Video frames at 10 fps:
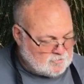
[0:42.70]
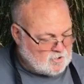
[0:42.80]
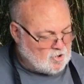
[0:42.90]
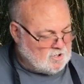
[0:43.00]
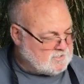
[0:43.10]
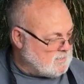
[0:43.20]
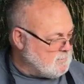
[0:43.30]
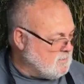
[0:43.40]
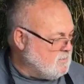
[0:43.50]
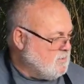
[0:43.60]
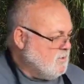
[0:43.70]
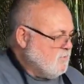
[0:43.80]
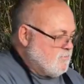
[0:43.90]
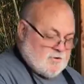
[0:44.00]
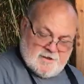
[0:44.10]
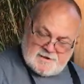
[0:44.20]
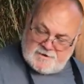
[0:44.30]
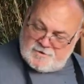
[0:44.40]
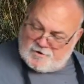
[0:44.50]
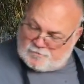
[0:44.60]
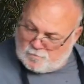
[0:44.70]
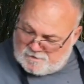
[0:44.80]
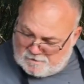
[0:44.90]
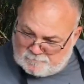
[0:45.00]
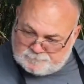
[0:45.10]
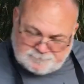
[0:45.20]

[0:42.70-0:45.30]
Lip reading: of garlic and I'm gonna throw that in there as well.